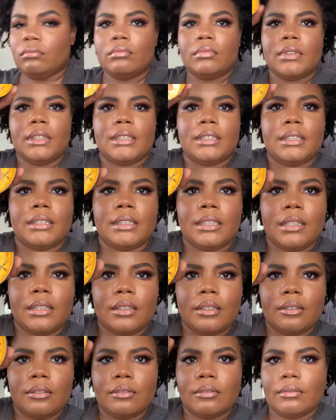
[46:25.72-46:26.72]
This is
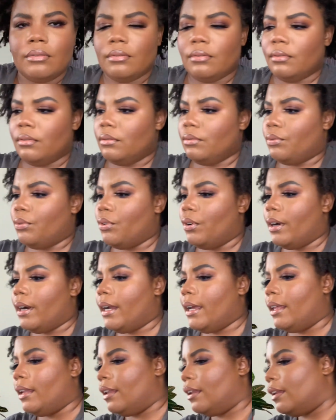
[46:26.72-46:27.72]
it for
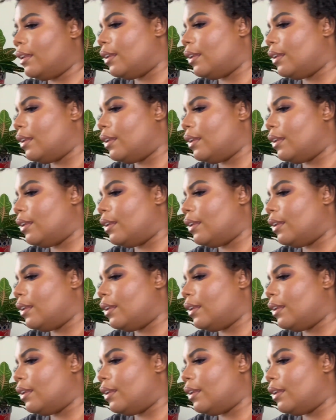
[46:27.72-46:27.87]
a